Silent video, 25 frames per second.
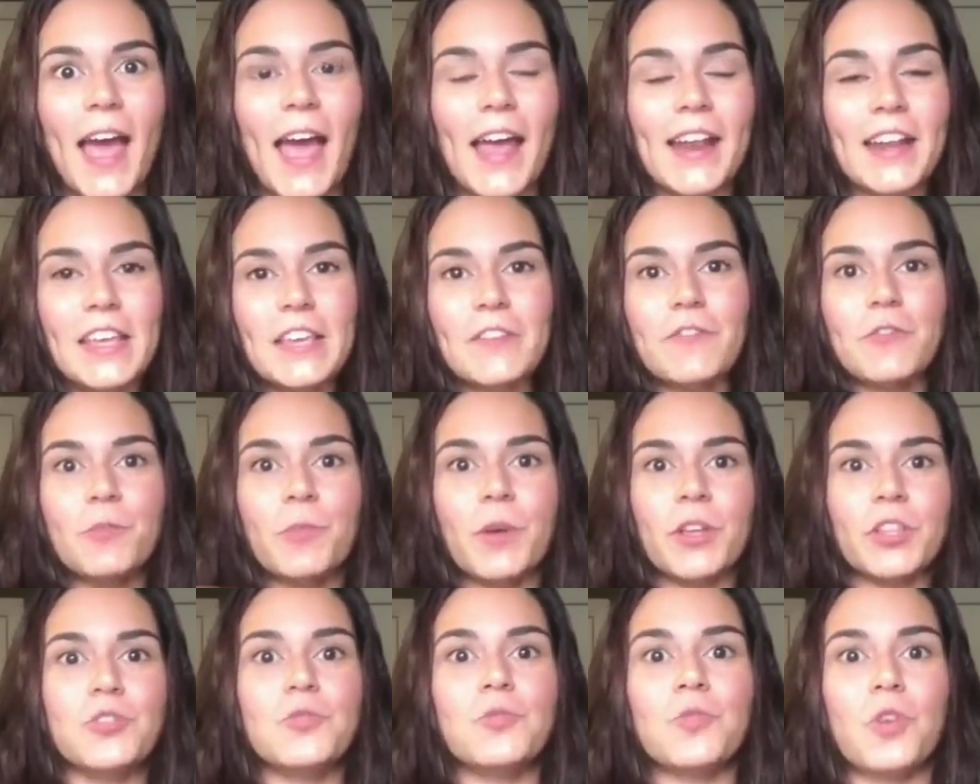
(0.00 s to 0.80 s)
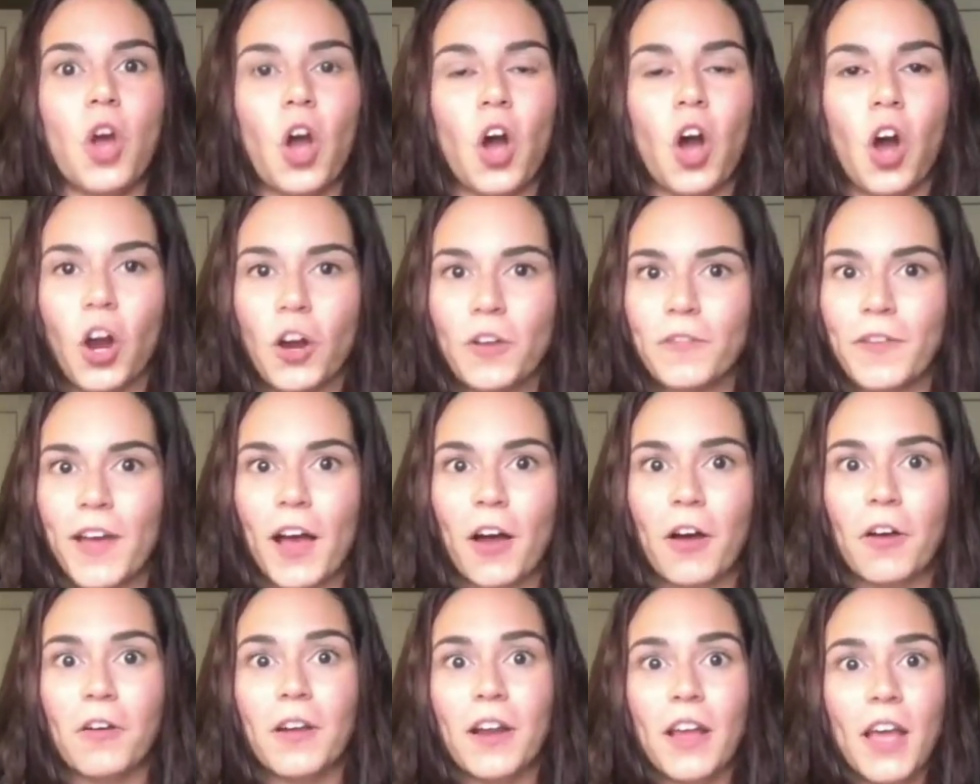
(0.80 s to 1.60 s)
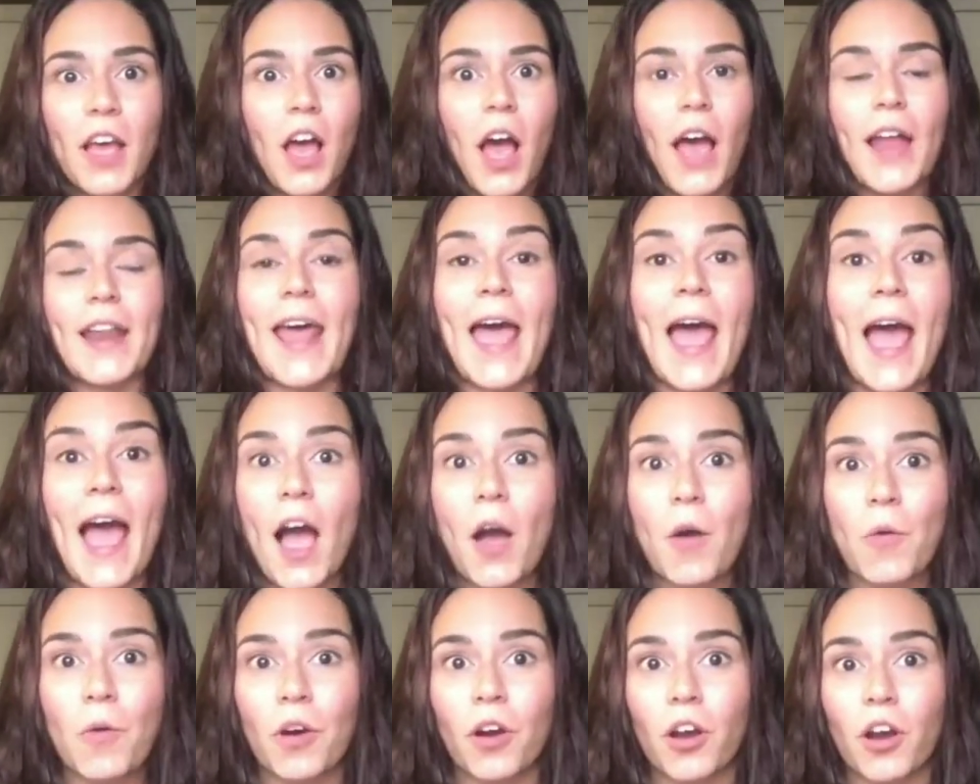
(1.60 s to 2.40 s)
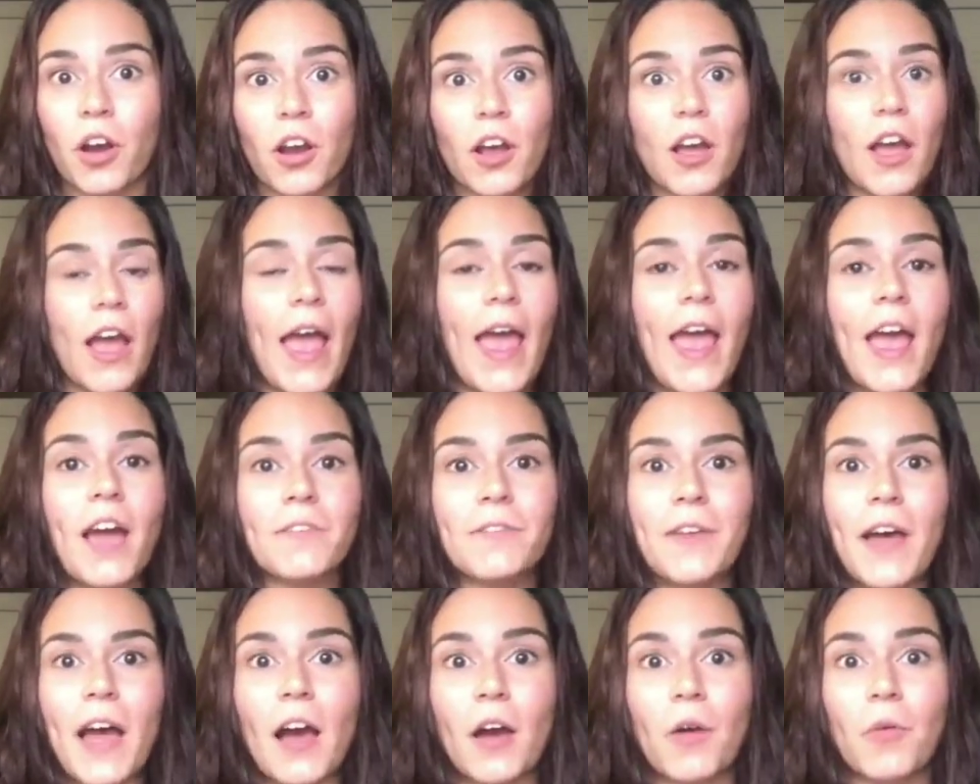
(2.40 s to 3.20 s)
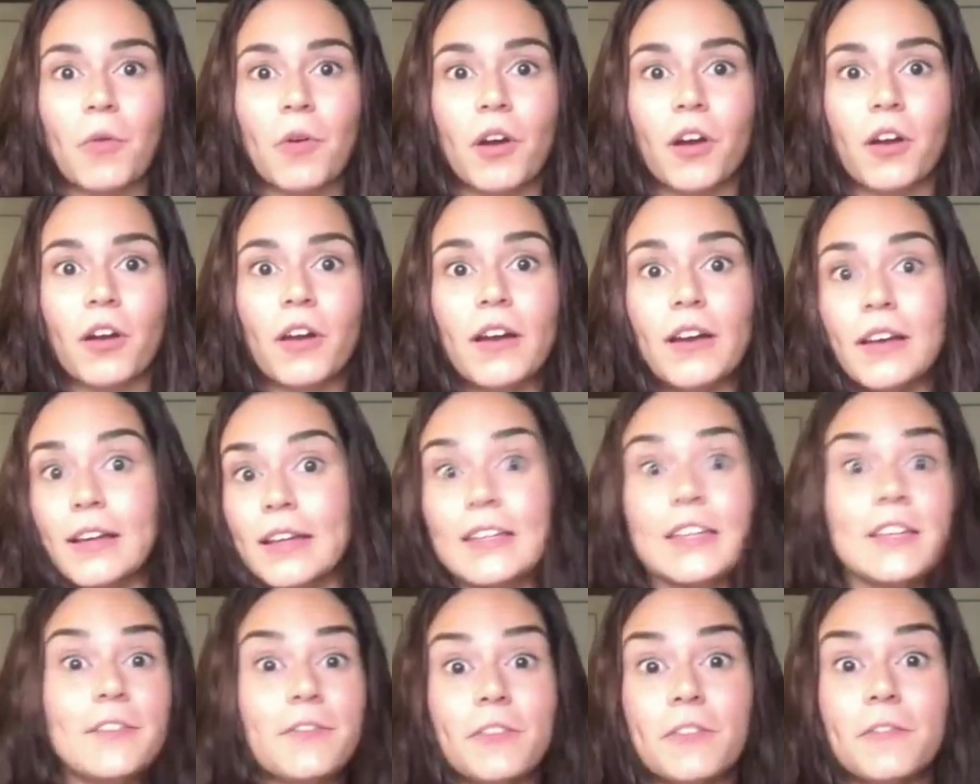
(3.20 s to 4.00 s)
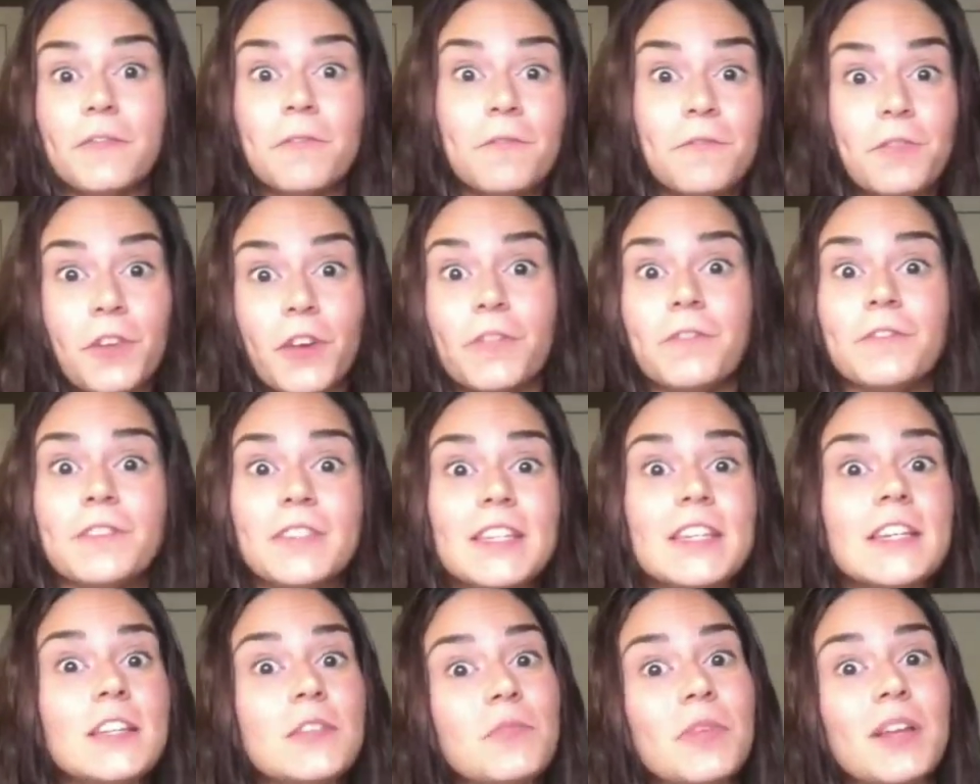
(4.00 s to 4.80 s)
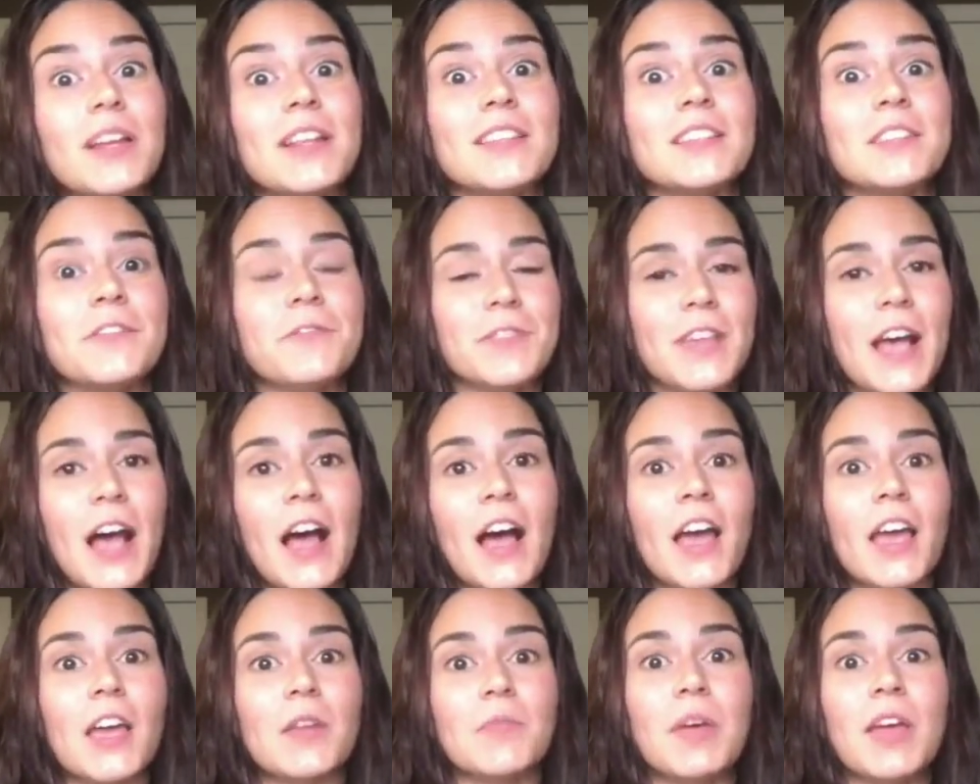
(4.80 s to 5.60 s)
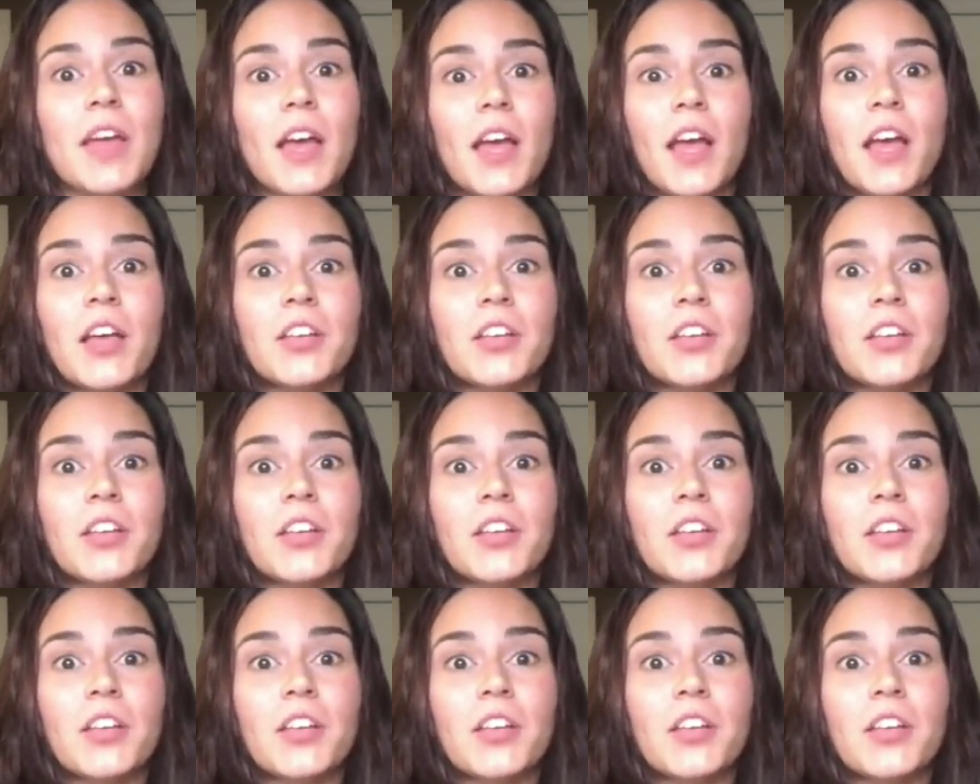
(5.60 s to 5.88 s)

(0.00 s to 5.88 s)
And even when you carve out an hour, half hour, even 15 minutes of time,